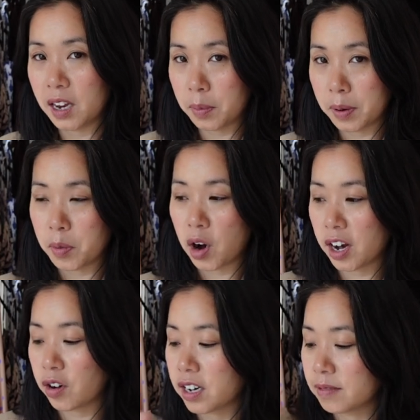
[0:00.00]
a little bit more
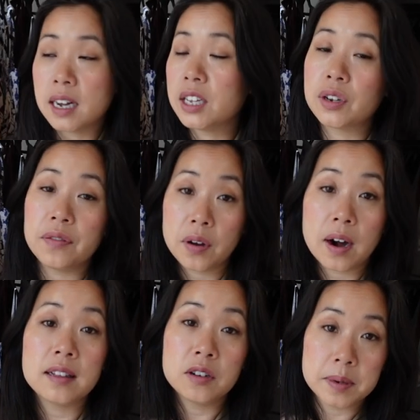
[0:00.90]
accurate. And so if you
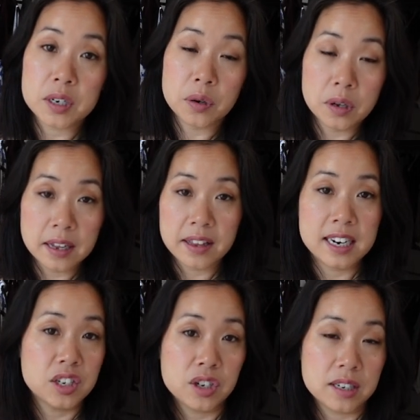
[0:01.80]
are a little bit taller, then
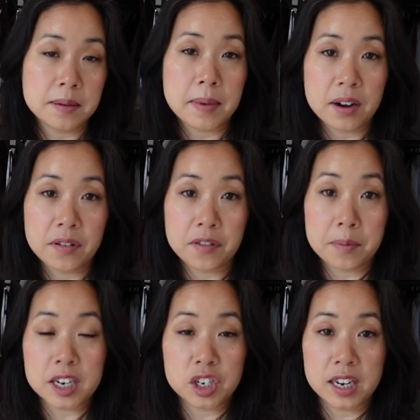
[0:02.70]
it's just a matter of
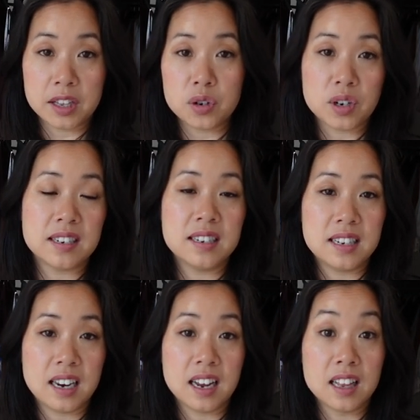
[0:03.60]
imagining the dresses
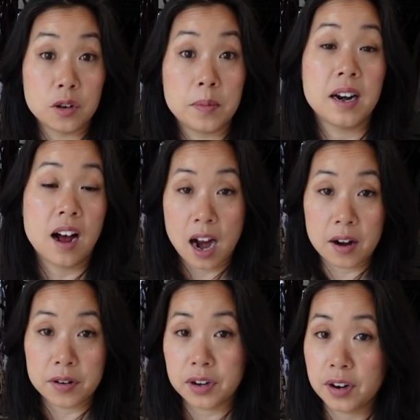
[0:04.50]
sitting a little bit
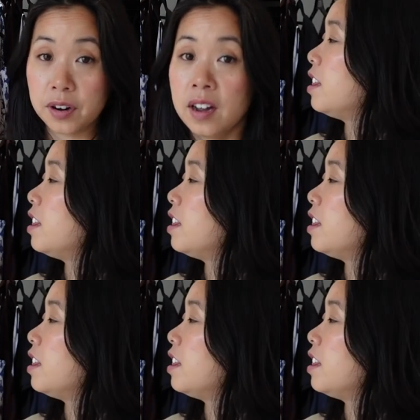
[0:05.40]
higher on you.